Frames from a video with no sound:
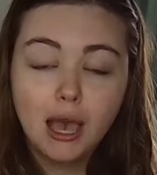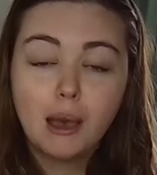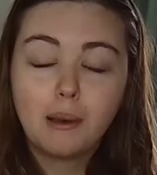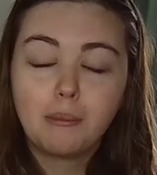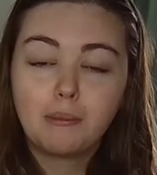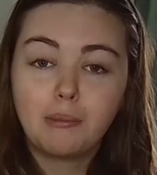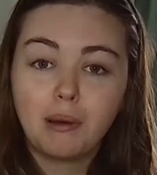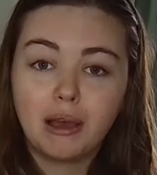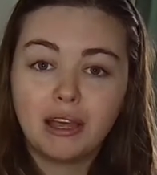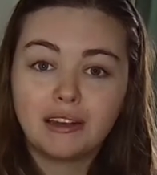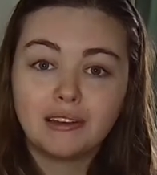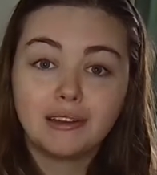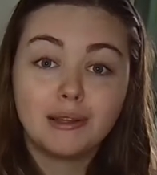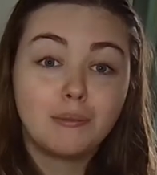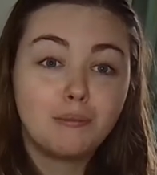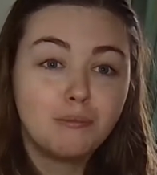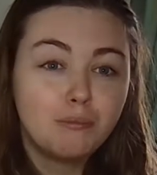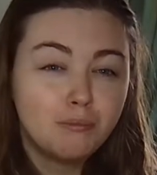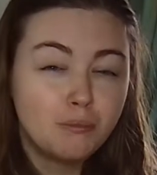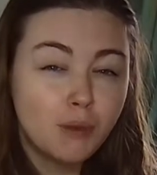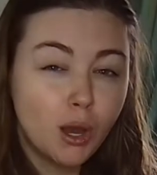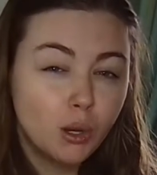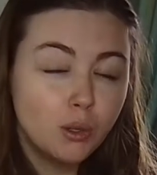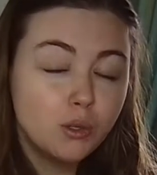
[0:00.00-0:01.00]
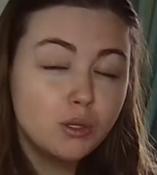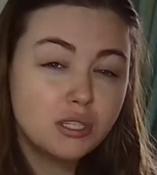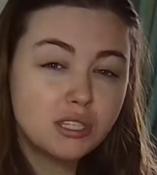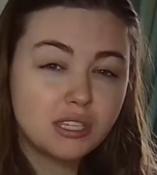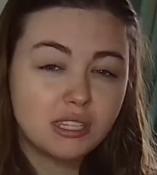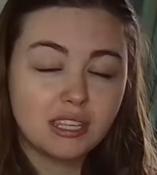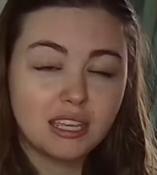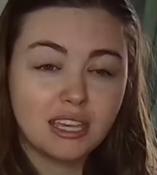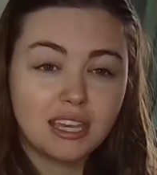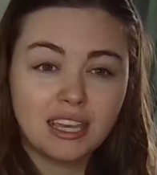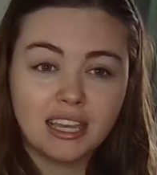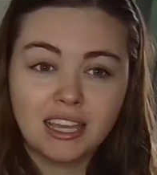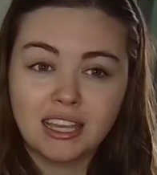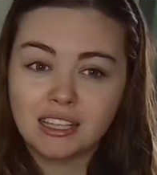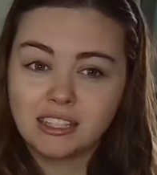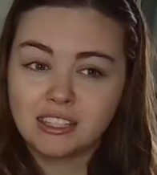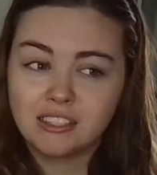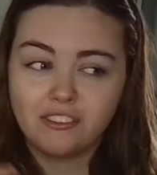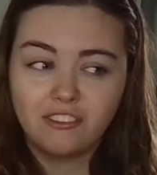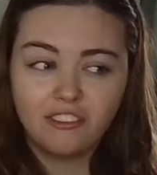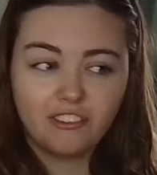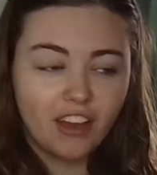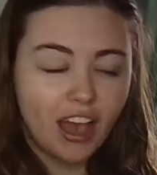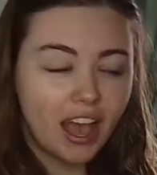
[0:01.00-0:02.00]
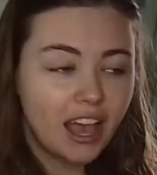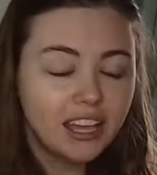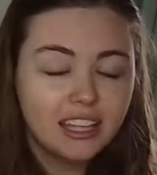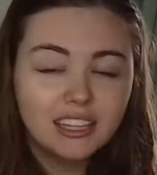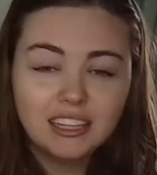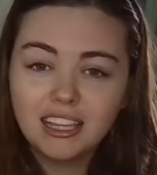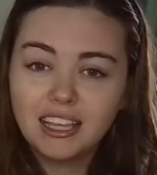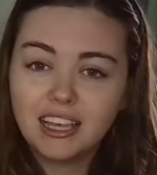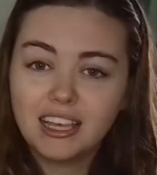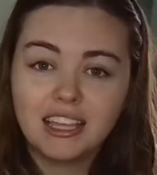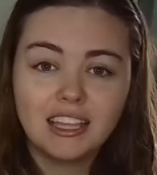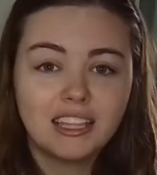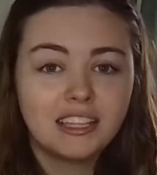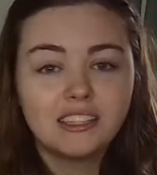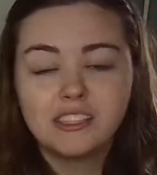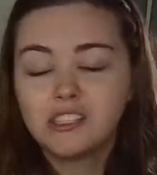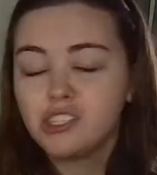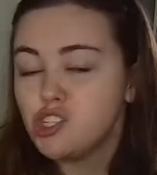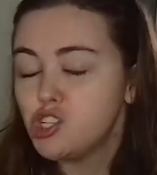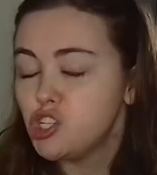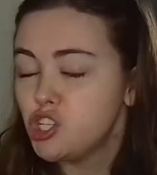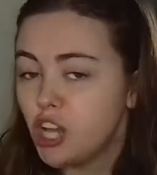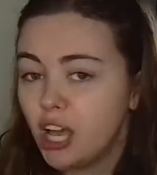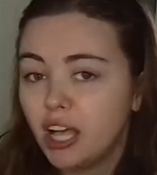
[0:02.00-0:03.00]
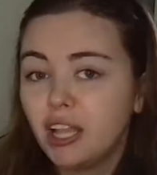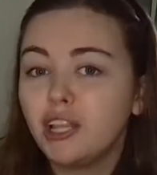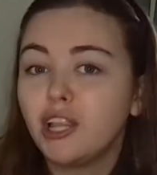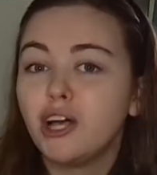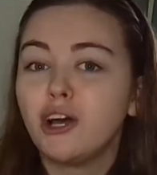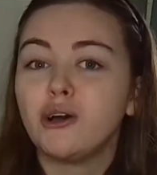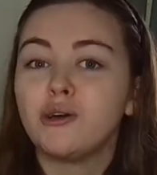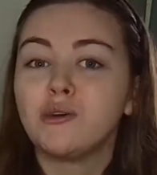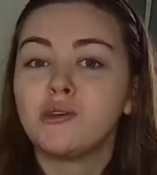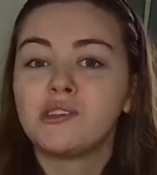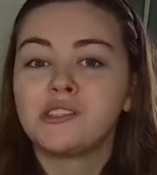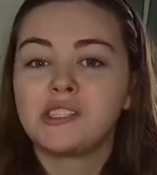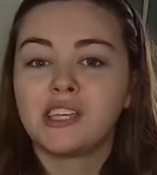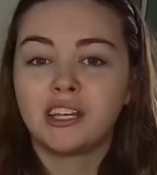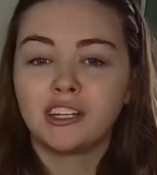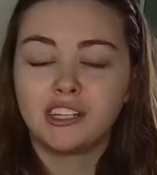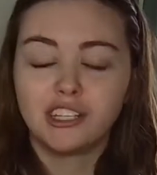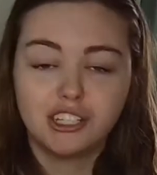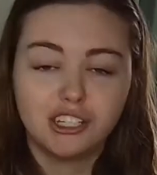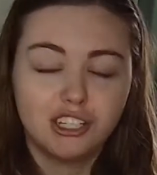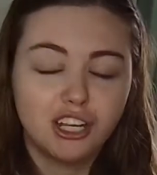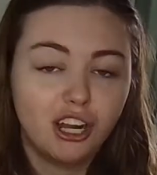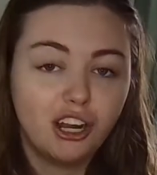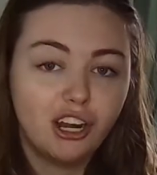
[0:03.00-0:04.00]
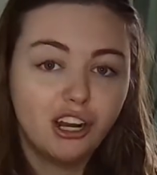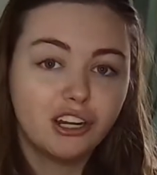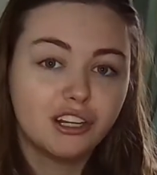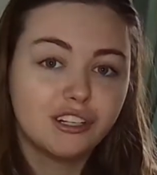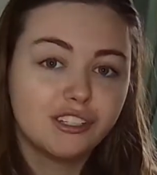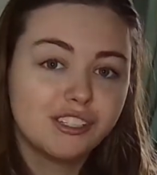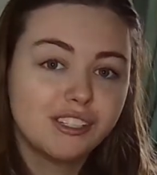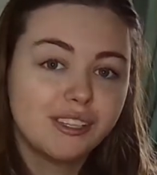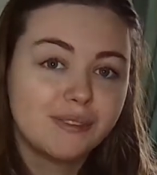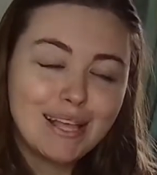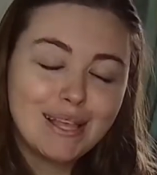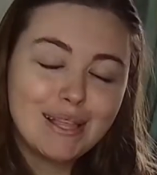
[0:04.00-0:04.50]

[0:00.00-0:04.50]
but mostly it's violins, cellos, and guitars.